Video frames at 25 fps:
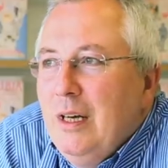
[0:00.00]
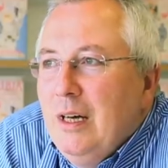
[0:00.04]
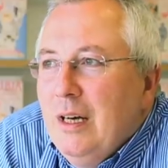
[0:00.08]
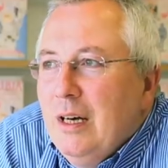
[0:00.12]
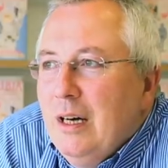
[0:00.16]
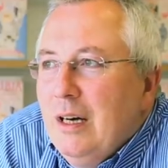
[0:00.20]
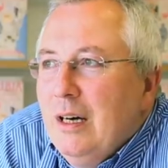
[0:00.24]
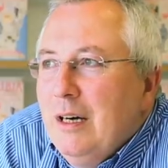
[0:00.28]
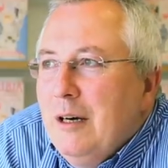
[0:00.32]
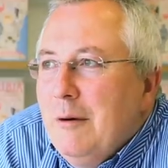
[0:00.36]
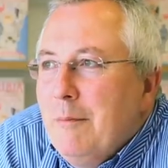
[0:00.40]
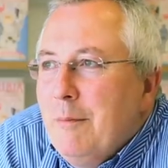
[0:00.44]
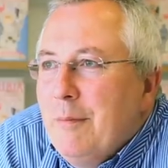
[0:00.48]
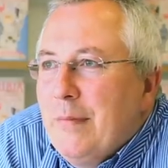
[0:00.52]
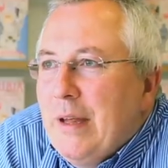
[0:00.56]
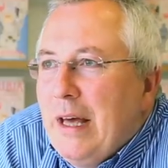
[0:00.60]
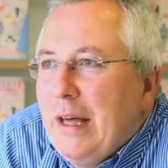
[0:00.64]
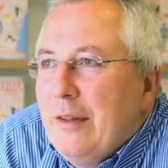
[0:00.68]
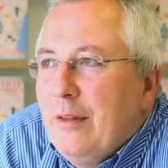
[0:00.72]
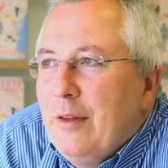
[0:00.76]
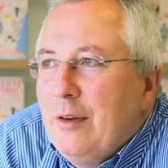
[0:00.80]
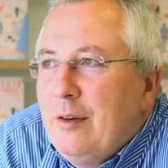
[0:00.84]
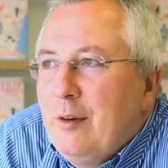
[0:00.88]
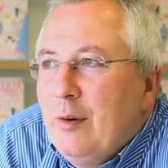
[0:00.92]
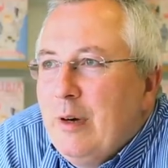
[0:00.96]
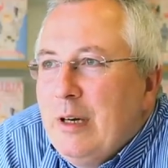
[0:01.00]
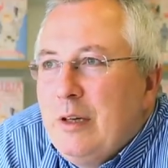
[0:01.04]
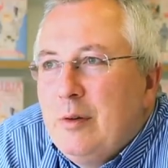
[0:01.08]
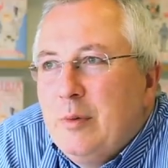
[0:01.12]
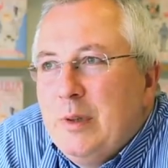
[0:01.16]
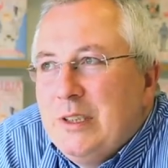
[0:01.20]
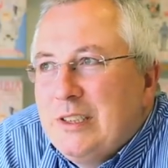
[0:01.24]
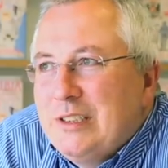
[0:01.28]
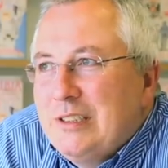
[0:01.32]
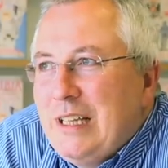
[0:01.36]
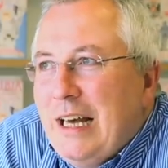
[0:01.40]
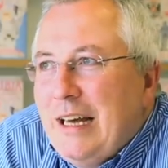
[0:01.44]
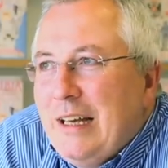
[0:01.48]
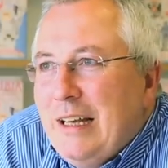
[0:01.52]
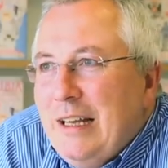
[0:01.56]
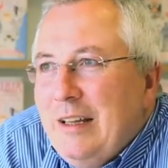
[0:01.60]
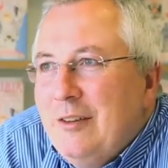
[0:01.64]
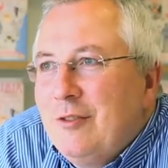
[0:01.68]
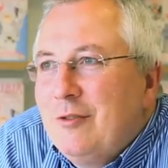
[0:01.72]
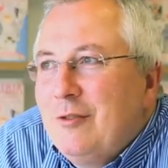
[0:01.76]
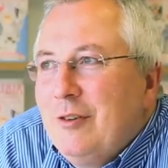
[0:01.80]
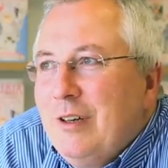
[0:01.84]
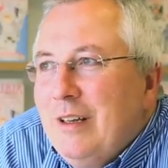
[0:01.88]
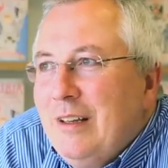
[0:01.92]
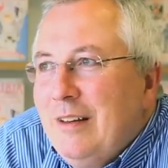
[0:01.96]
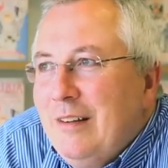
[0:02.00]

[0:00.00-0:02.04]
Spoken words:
and the degree to which that history